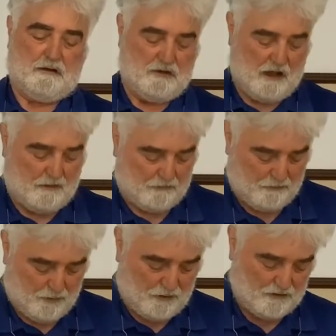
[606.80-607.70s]
chopped
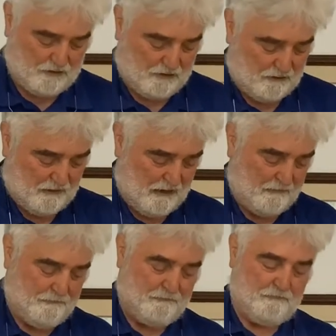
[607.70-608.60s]
parsley in that.
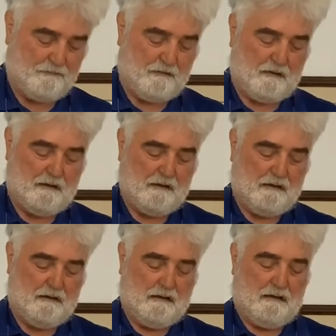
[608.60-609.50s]

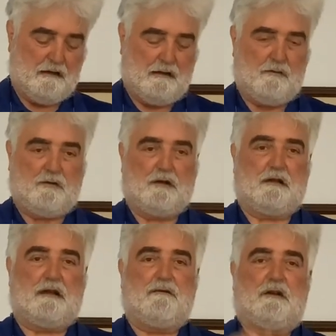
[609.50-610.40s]
And we're going
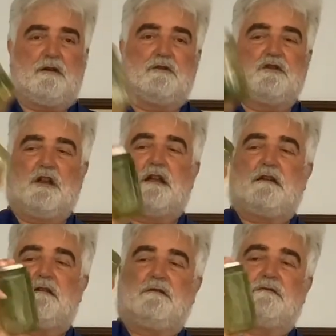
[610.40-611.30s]
to give it a good
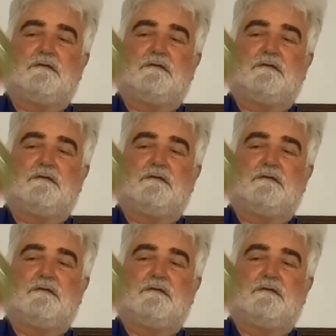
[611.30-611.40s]
shake.